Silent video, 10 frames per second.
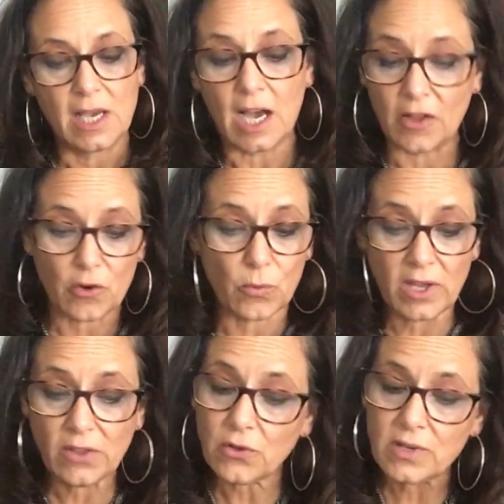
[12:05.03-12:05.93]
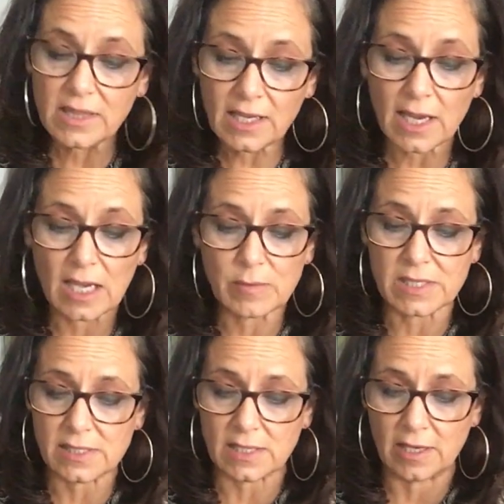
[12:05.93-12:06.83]
either with or in the
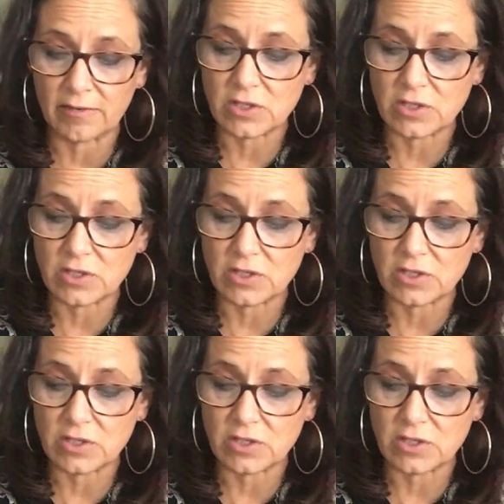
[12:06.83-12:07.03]
absence of